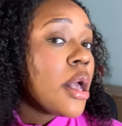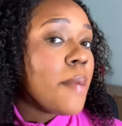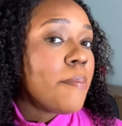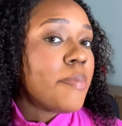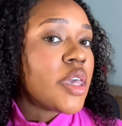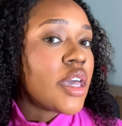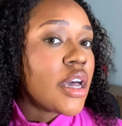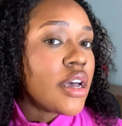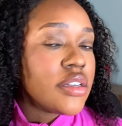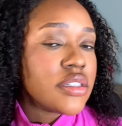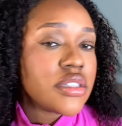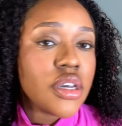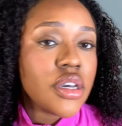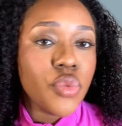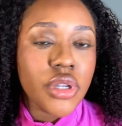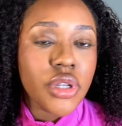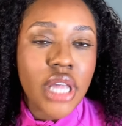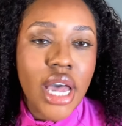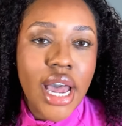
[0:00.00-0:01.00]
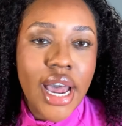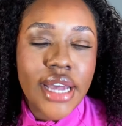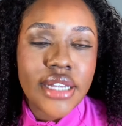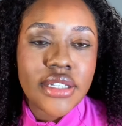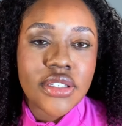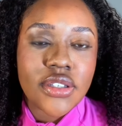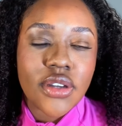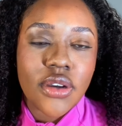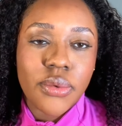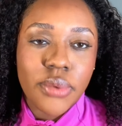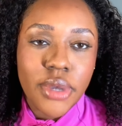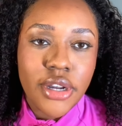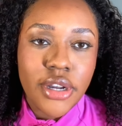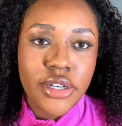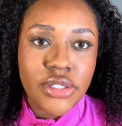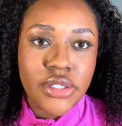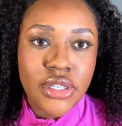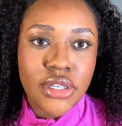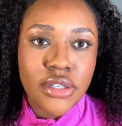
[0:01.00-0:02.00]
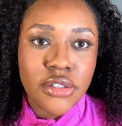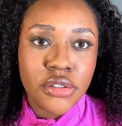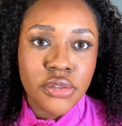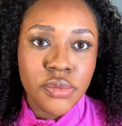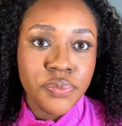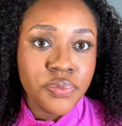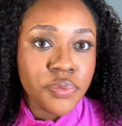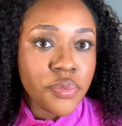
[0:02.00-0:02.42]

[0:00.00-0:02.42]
because it would last a week or two.